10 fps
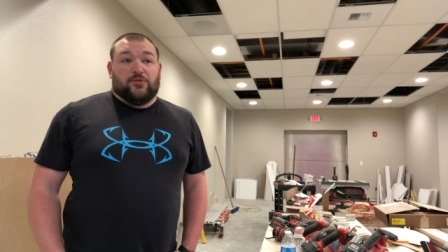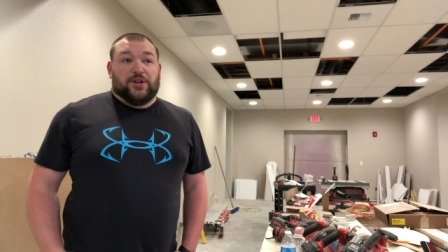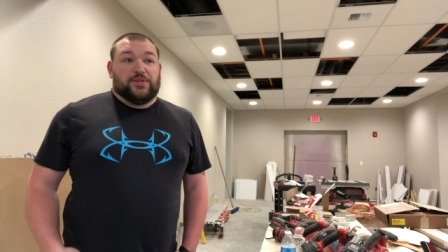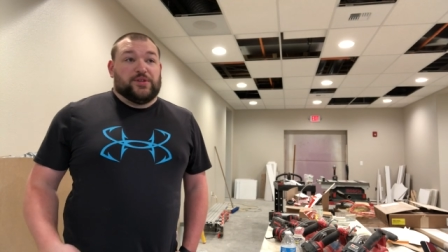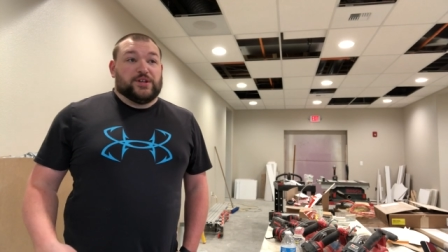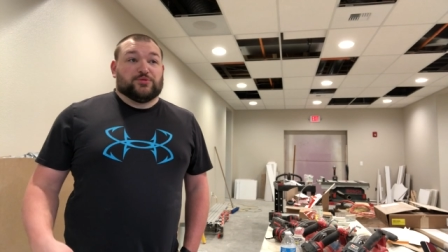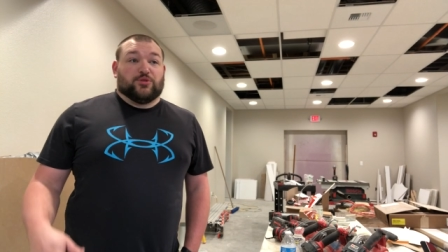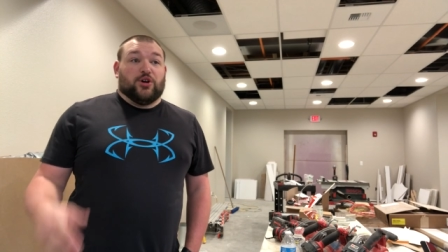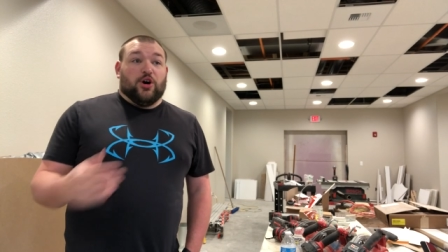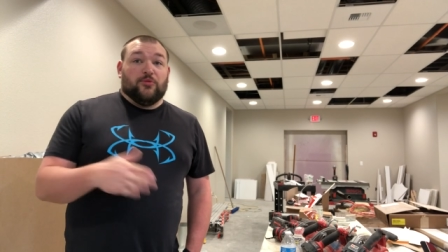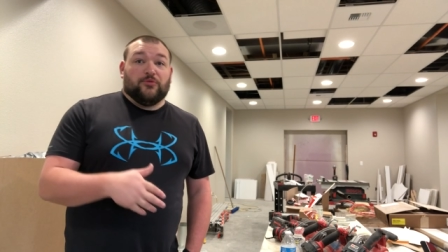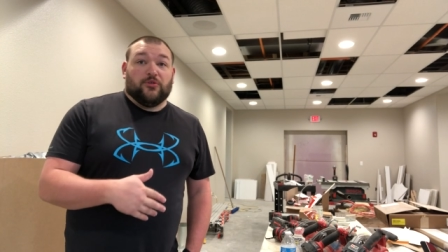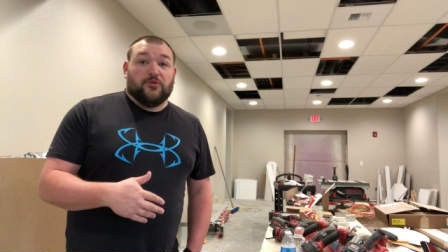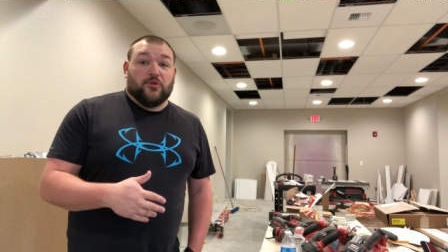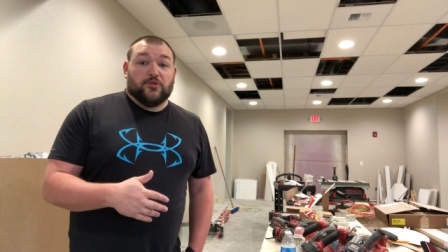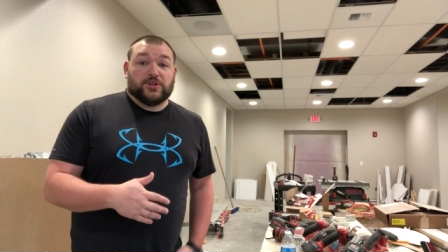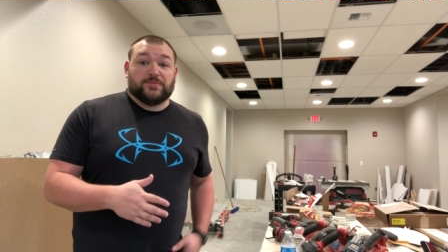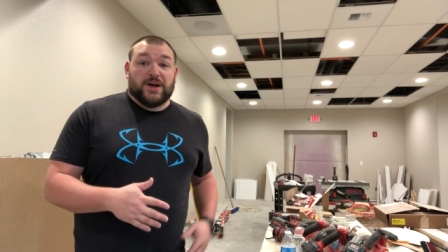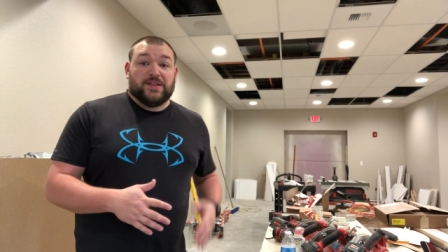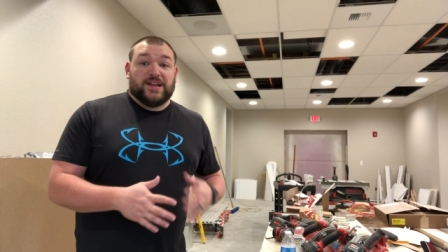one of the things we're hopeful for is
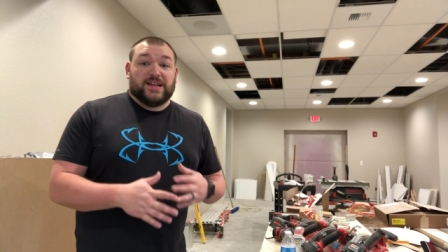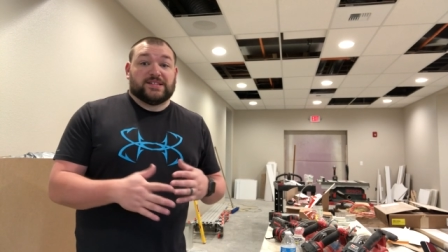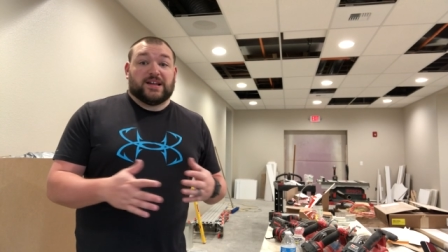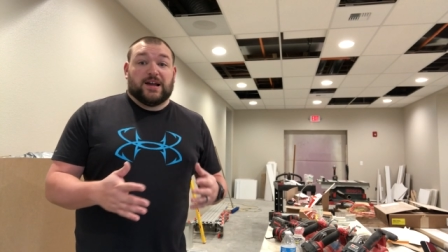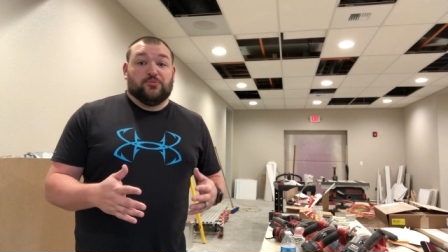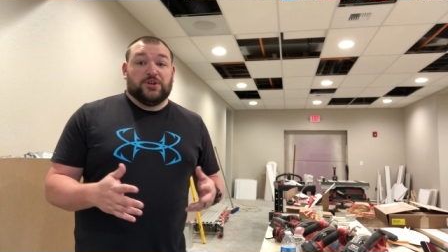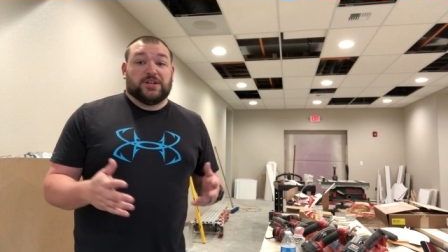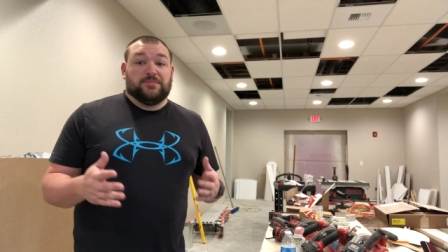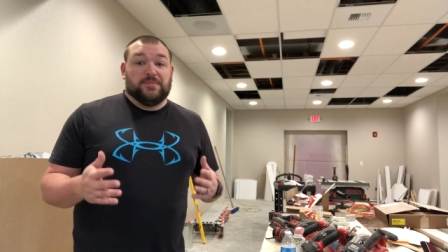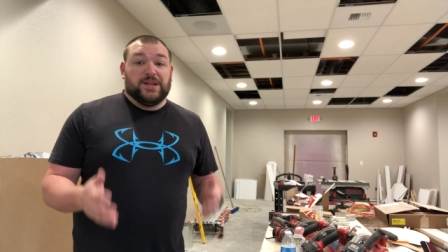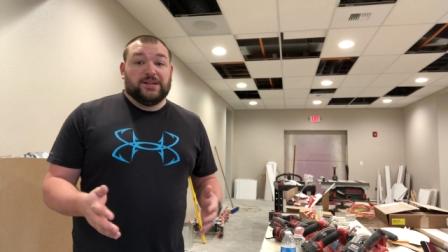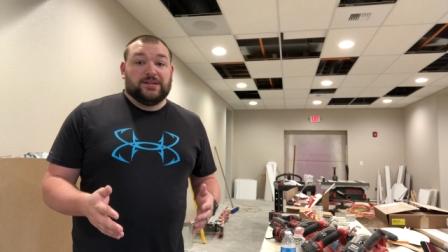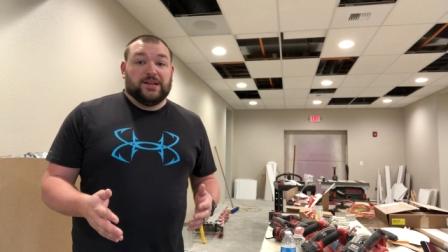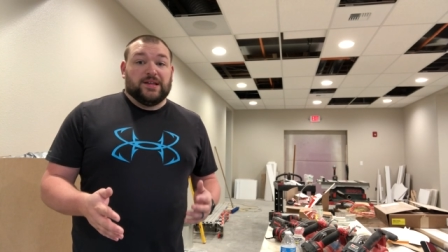by the next time we can meet,